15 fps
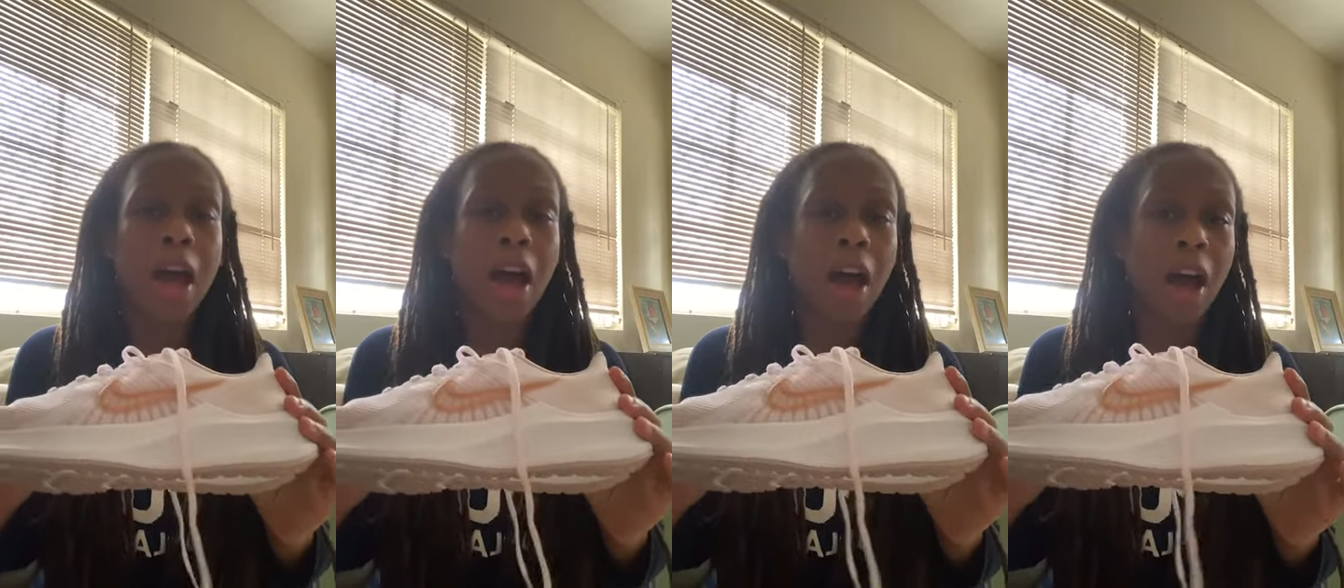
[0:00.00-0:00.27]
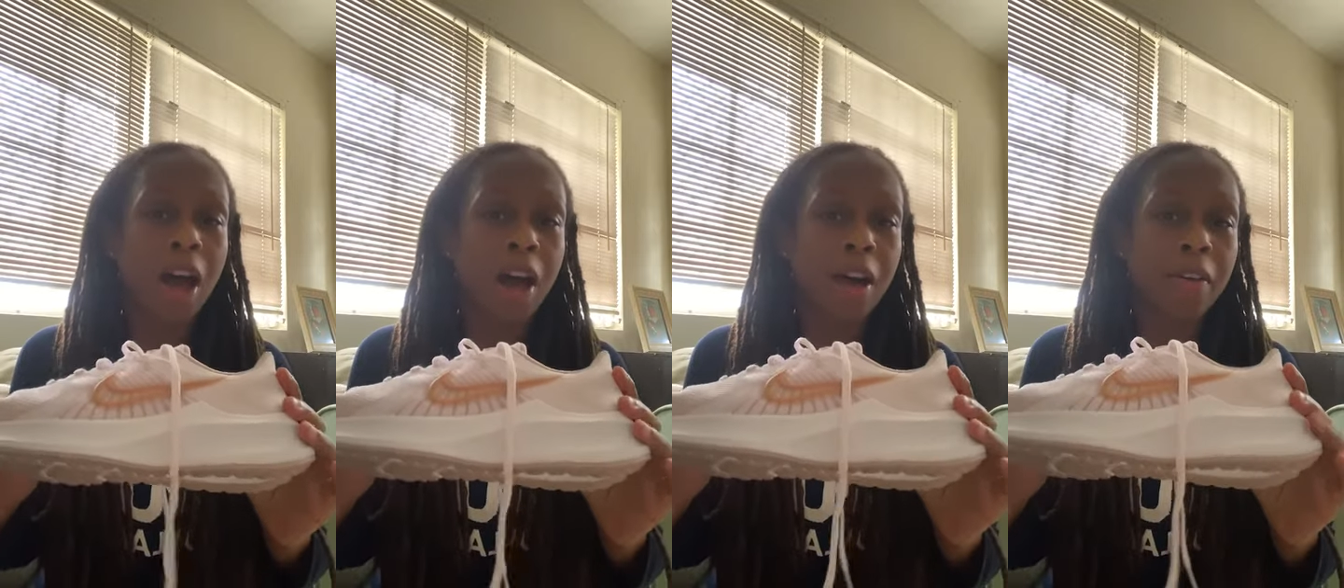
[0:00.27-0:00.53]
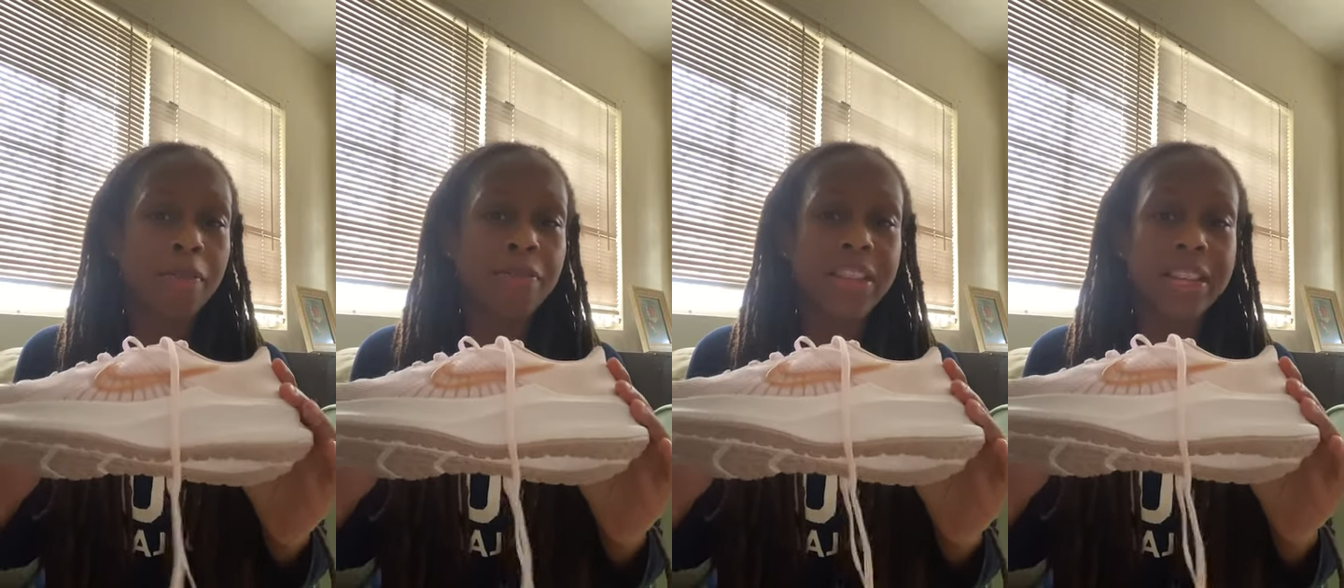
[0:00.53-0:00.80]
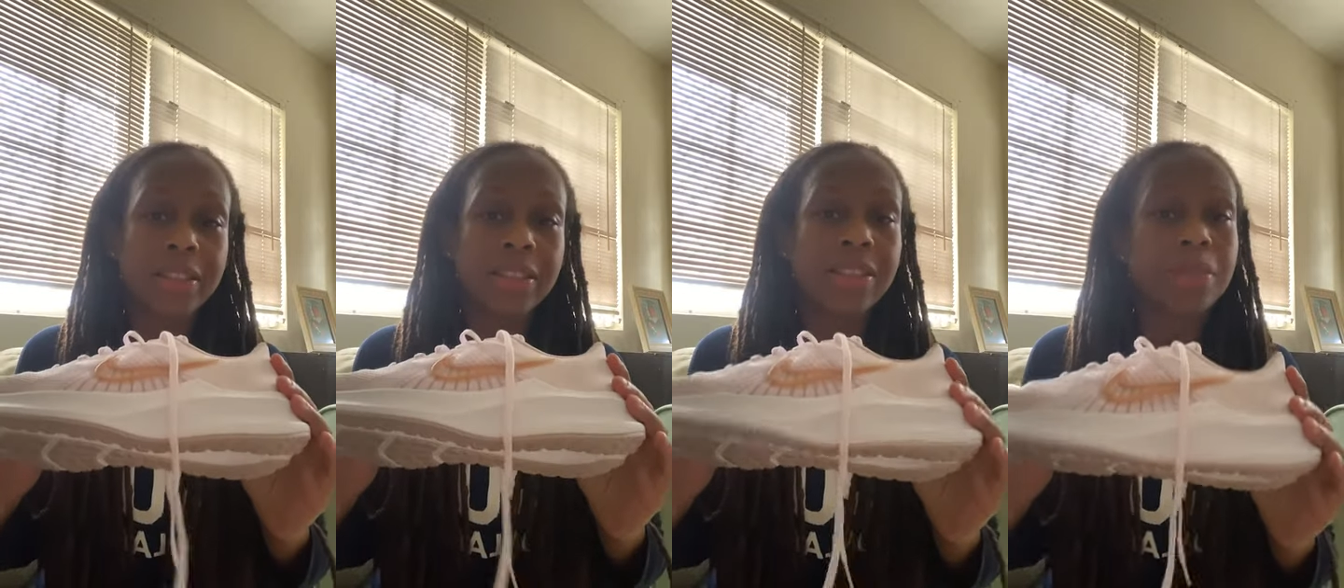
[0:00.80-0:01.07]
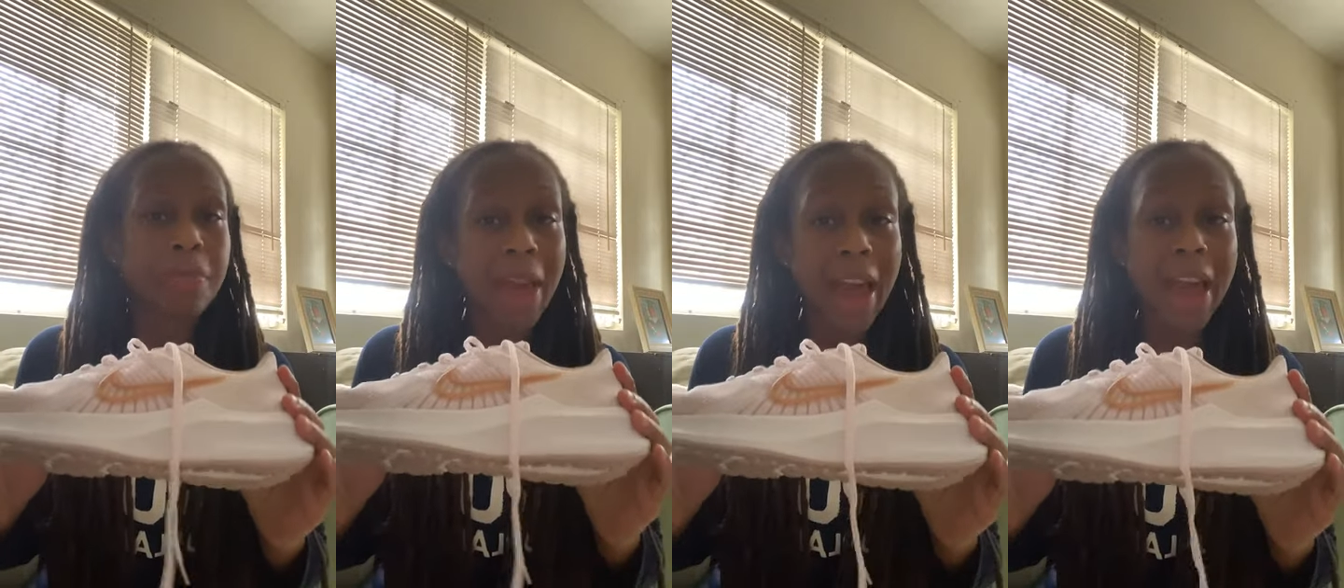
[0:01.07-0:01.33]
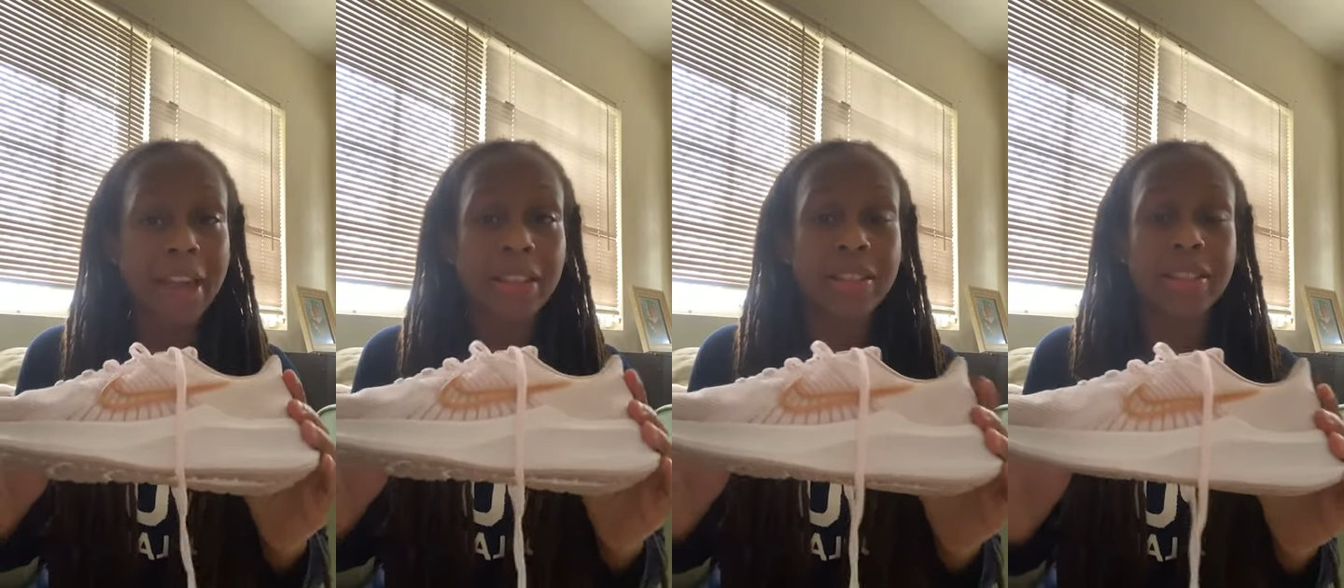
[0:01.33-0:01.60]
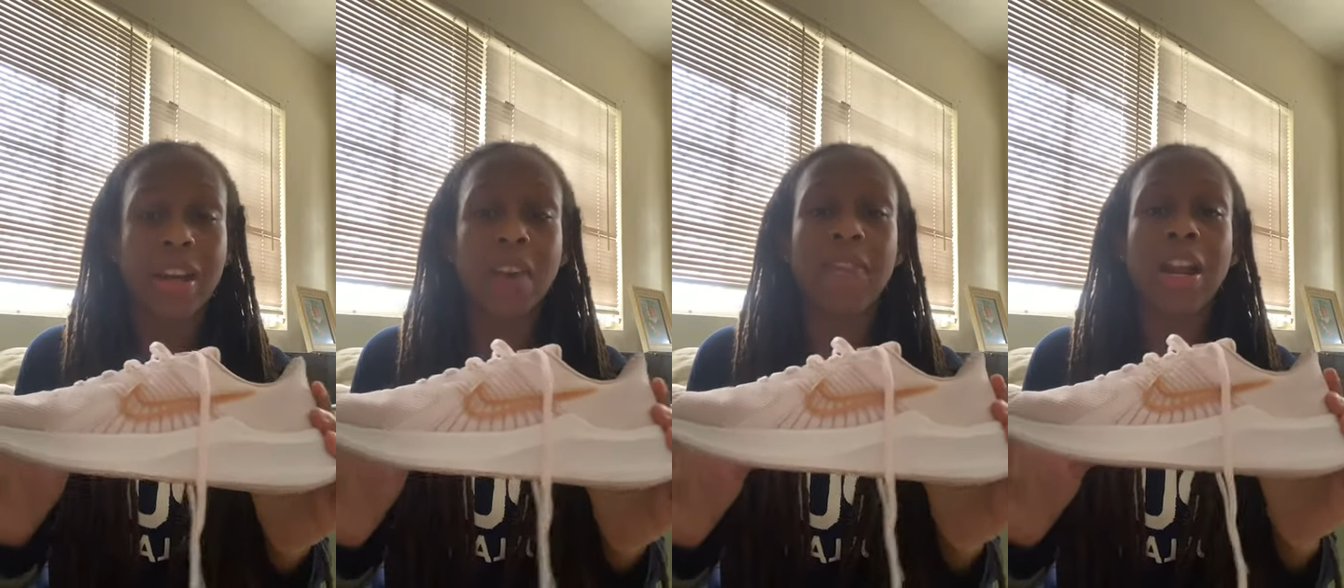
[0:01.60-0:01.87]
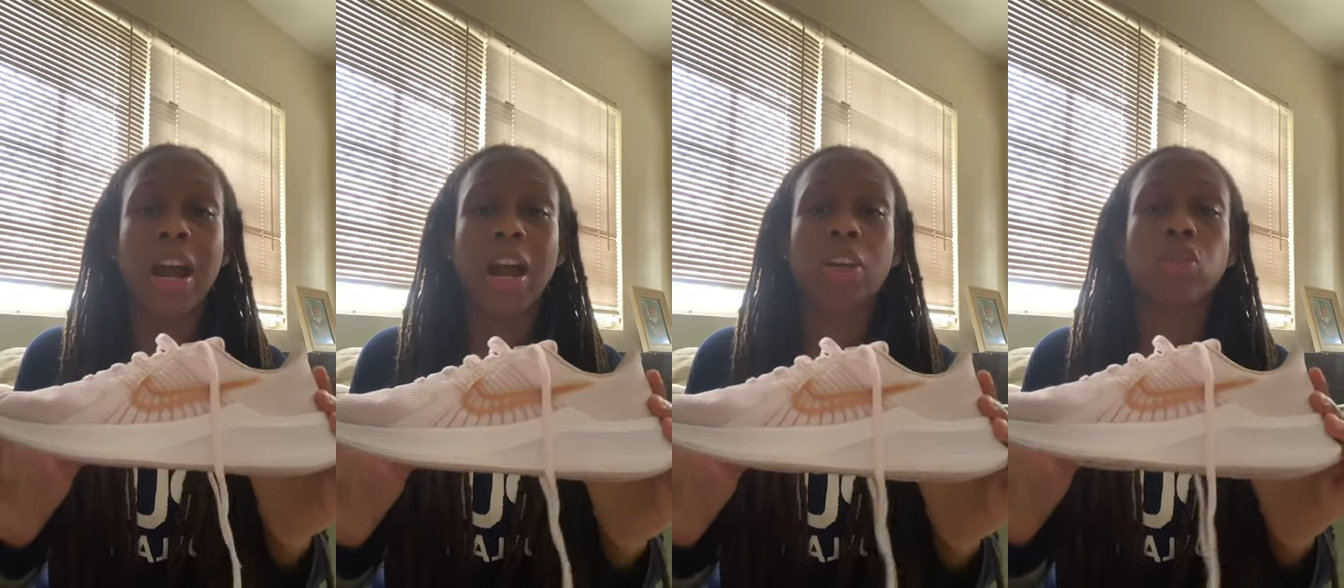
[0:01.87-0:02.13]
of the specs of
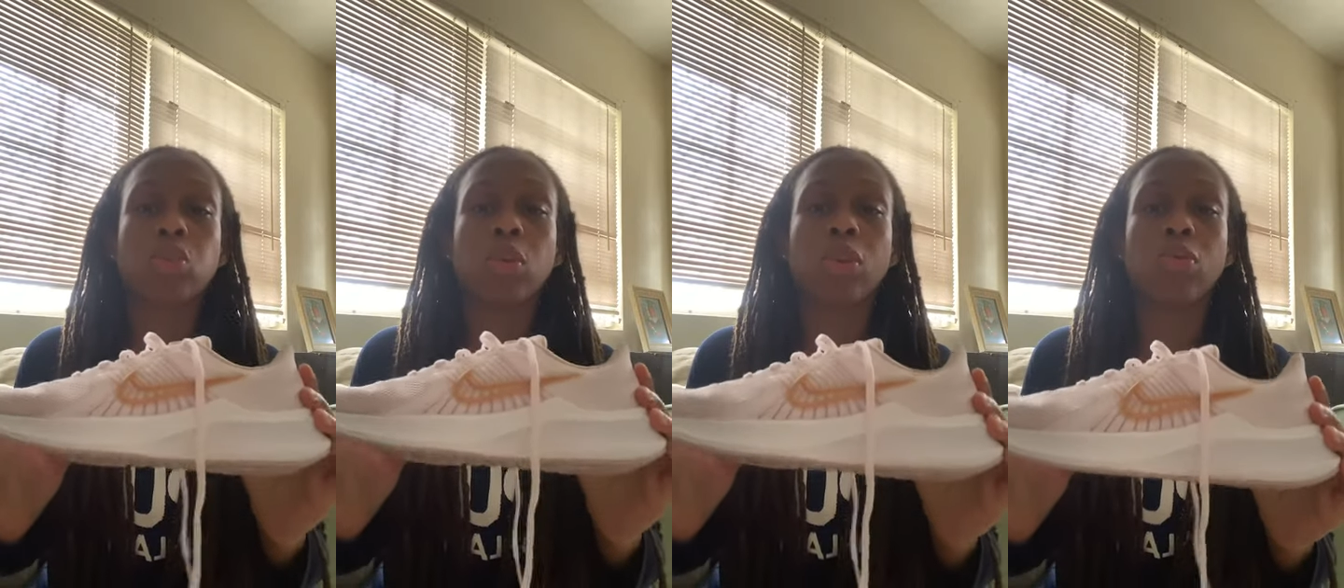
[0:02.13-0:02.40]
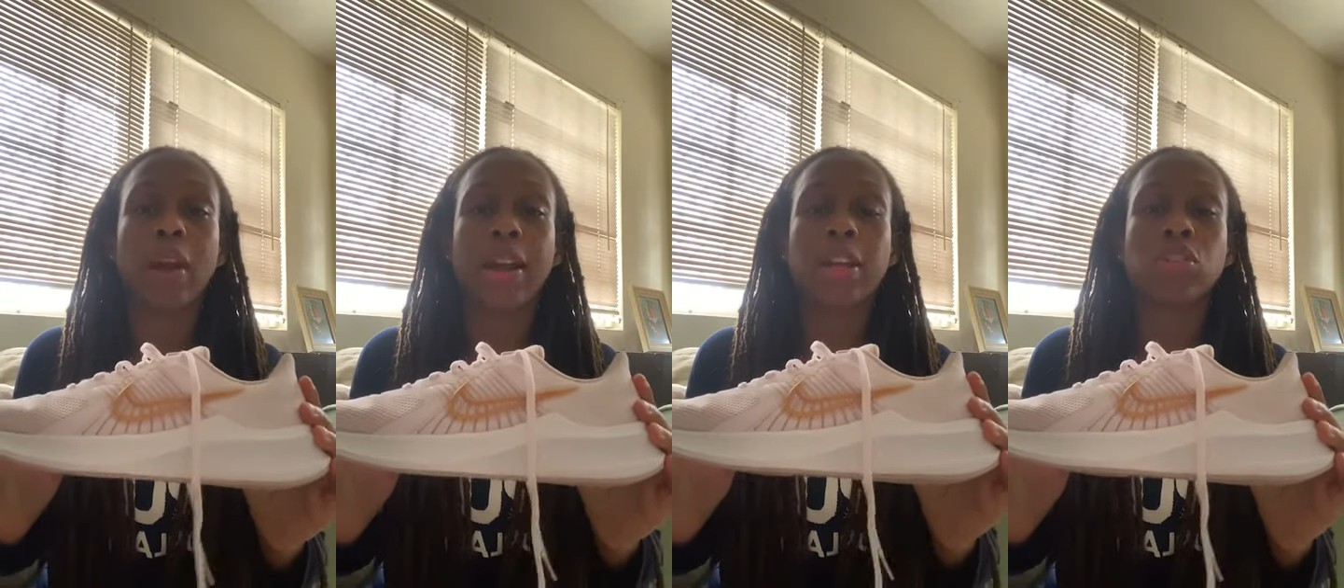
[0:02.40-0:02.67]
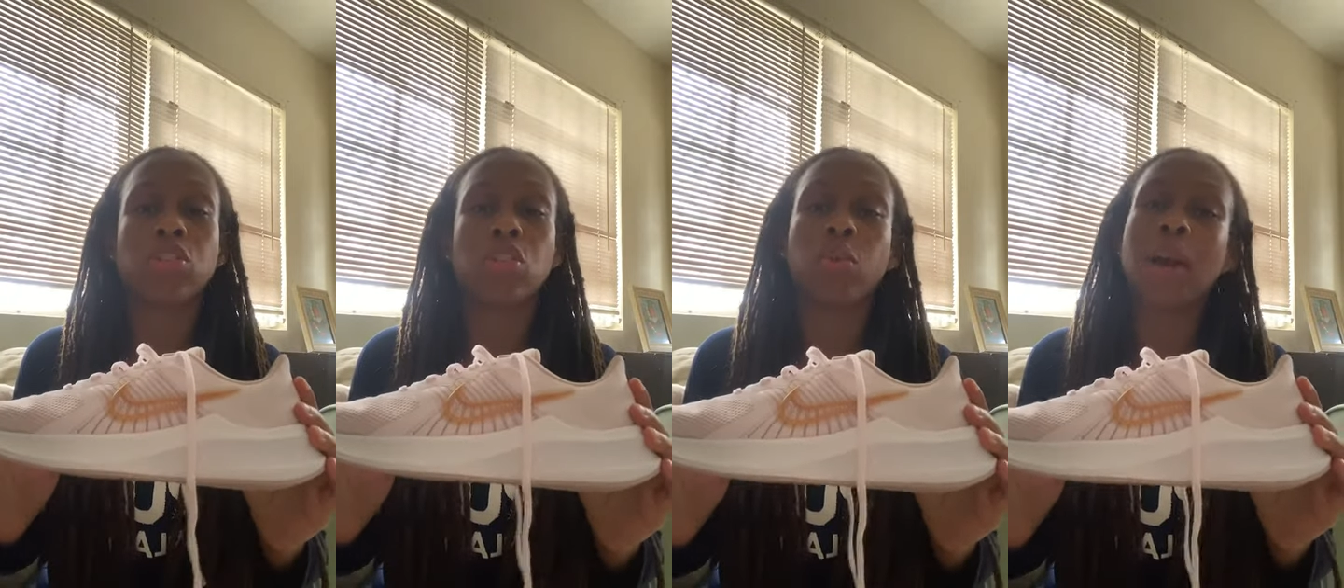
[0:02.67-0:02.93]
an actual running shoe